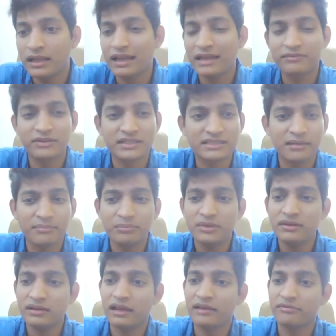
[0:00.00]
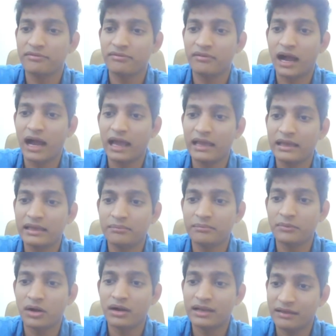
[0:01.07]
like for example, if
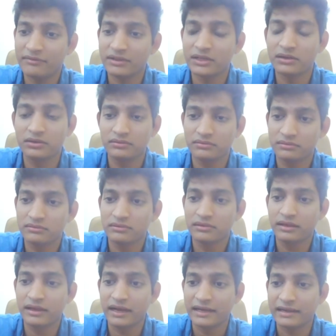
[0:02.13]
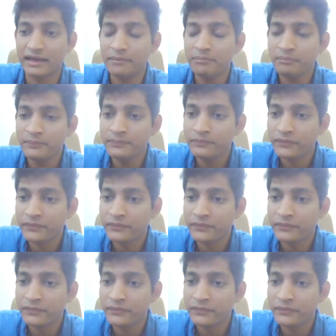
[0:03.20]
I'm not having a great time